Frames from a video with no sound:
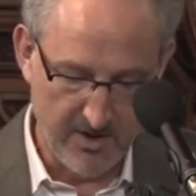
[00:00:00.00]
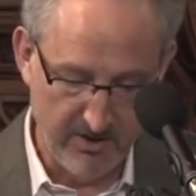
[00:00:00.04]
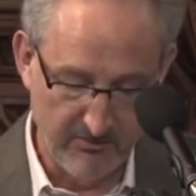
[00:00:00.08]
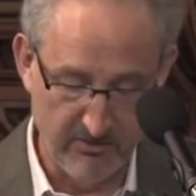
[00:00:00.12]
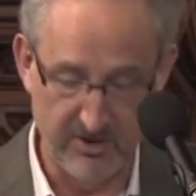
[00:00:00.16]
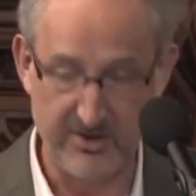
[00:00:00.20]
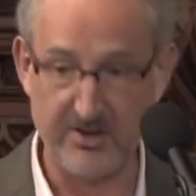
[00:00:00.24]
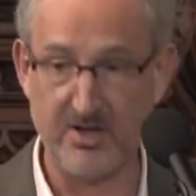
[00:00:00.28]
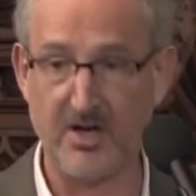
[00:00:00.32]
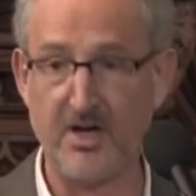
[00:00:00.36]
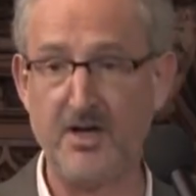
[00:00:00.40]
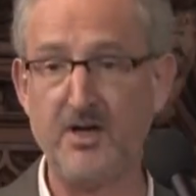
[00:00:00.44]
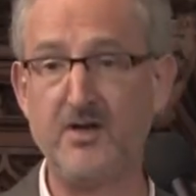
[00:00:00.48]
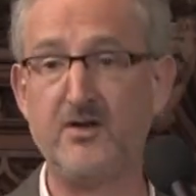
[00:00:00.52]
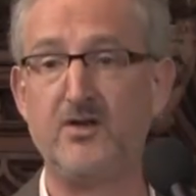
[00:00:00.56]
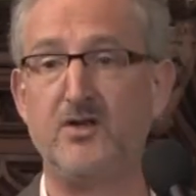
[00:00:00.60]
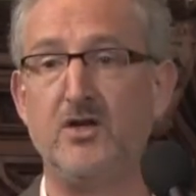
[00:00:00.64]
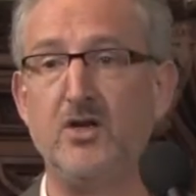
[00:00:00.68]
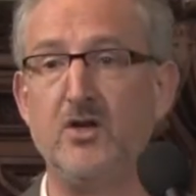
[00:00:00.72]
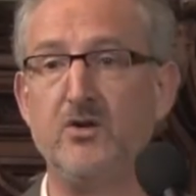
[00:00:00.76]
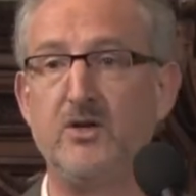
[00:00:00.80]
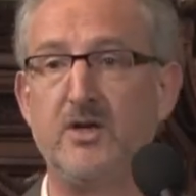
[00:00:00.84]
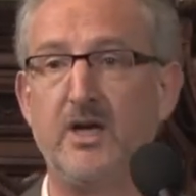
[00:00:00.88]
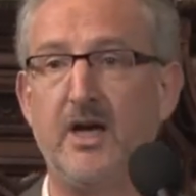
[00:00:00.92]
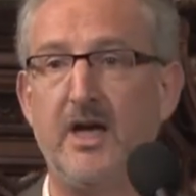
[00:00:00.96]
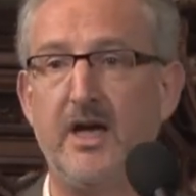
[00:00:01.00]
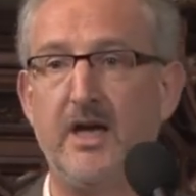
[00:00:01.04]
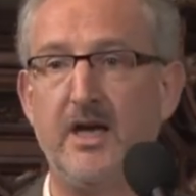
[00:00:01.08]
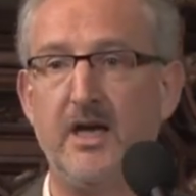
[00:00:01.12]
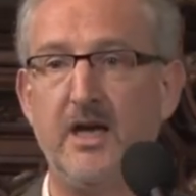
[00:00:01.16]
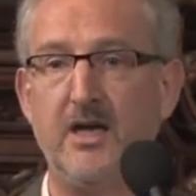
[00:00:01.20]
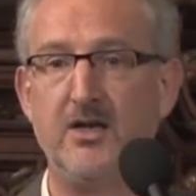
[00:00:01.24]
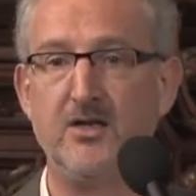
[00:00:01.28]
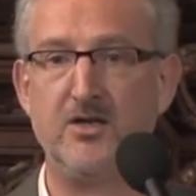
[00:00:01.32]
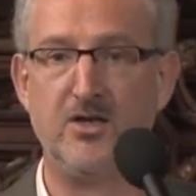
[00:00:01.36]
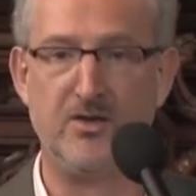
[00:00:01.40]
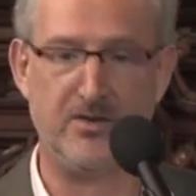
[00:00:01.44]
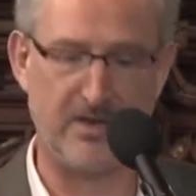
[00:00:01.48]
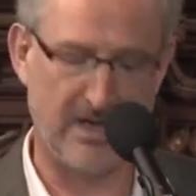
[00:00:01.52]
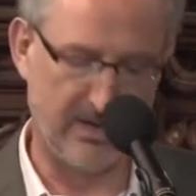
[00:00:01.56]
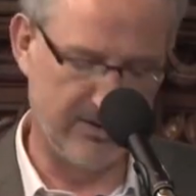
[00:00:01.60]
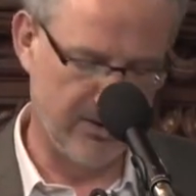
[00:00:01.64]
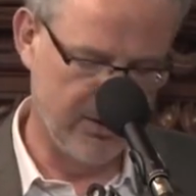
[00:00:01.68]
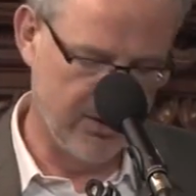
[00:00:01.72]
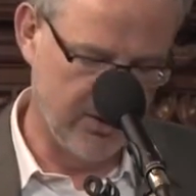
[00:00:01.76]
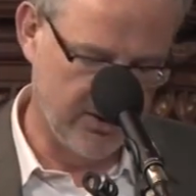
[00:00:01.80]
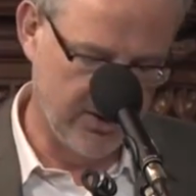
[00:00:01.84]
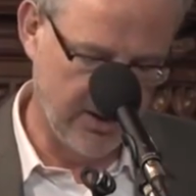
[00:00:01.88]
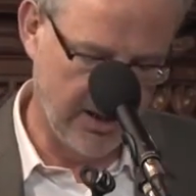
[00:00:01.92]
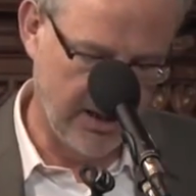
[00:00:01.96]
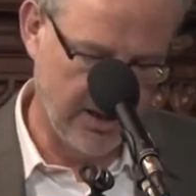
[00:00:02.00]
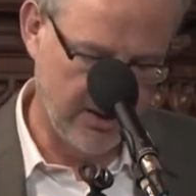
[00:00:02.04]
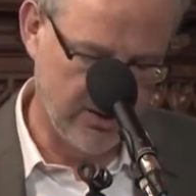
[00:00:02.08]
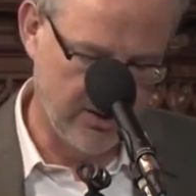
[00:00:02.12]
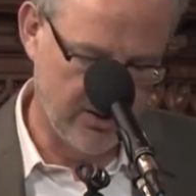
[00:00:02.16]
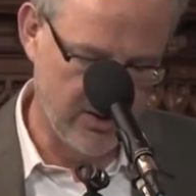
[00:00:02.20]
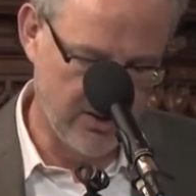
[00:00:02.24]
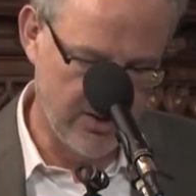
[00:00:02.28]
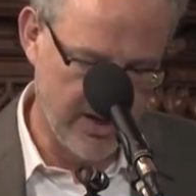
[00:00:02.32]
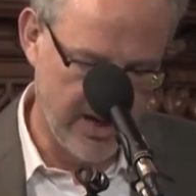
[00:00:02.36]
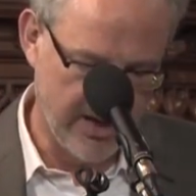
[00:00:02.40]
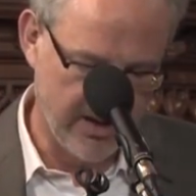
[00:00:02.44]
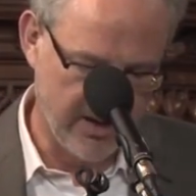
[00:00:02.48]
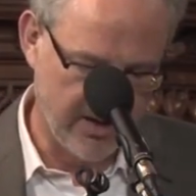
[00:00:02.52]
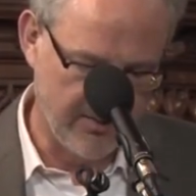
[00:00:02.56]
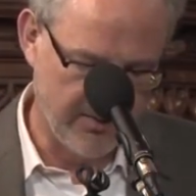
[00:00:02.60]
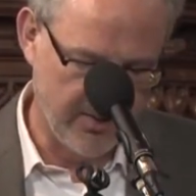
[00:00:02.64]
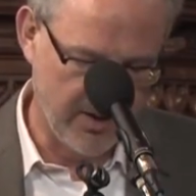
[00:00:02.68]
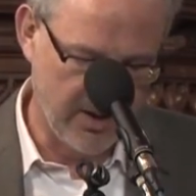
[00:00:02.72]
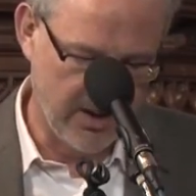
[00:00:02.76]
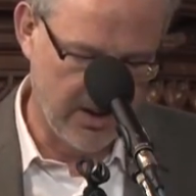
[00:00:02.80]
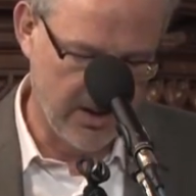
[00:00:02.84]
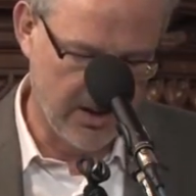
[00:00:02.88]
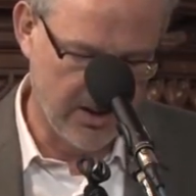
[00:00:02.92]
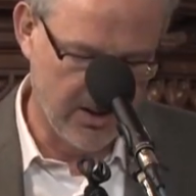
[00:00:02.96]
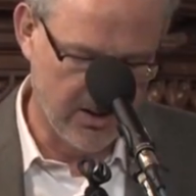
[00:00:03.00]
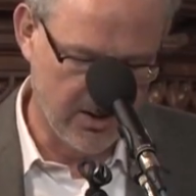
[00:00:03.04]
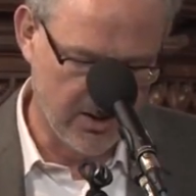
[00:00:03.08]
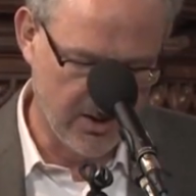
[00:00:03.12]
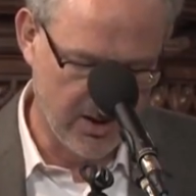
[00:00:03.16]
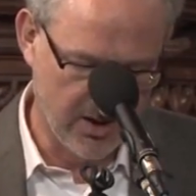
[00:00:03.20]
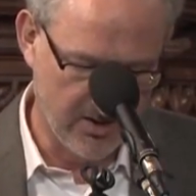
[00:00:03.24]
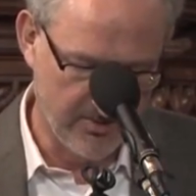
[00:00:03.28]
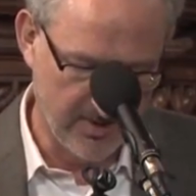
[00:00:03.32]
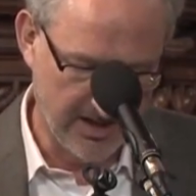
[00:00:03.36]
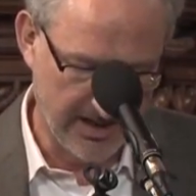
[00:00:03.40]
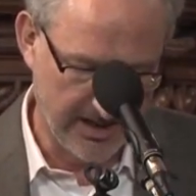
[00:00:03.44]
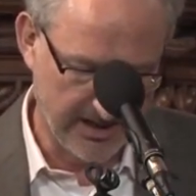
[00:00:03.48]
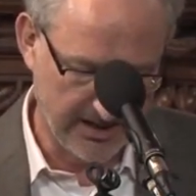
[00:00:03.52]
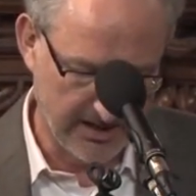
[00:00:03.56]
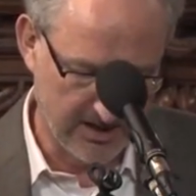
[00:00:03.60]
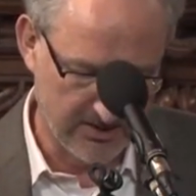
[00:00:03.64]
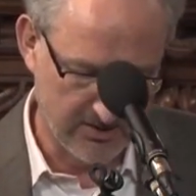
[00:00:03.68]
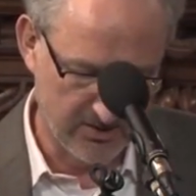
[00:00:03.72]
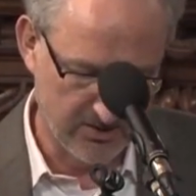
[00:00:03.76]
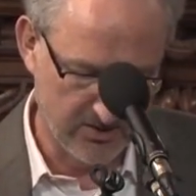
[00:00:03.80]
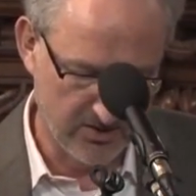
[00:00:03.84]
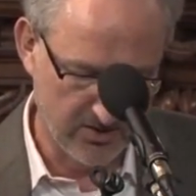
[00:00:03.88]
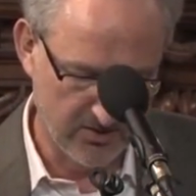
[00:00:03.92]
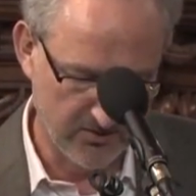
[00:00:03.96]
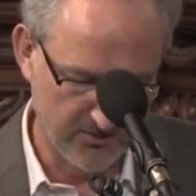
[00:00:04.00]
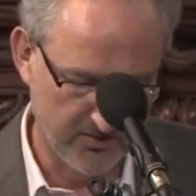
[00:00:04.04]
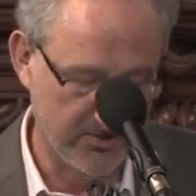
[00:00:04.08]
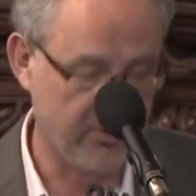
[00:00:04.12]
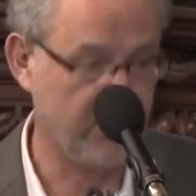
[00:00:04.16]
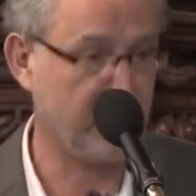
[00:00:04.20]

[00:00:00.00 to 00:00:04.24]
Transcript: Returning to the UK in 2006 to head up the Kirby Laing Institute for